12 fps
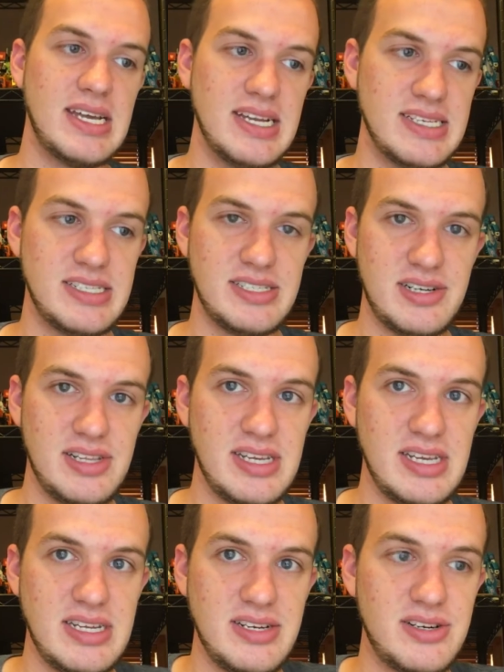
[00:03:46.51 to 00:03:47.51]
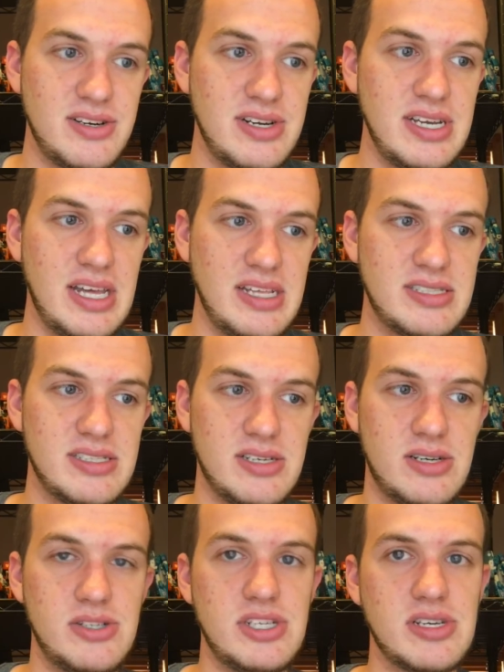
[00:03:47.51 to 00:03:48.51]
necessarily hinder its
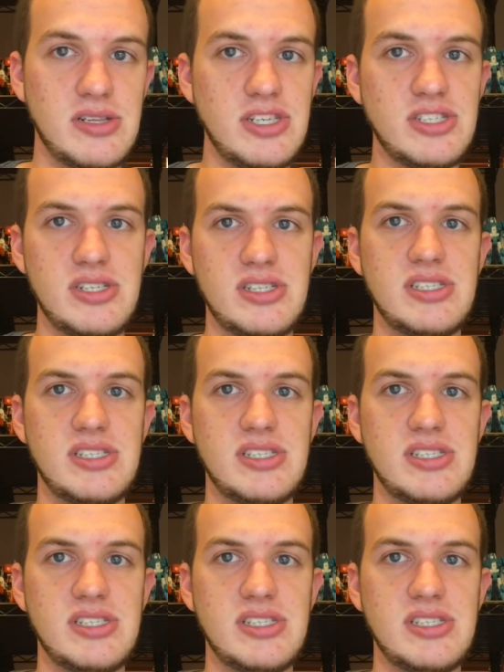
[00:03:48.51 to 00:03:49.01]
articulation.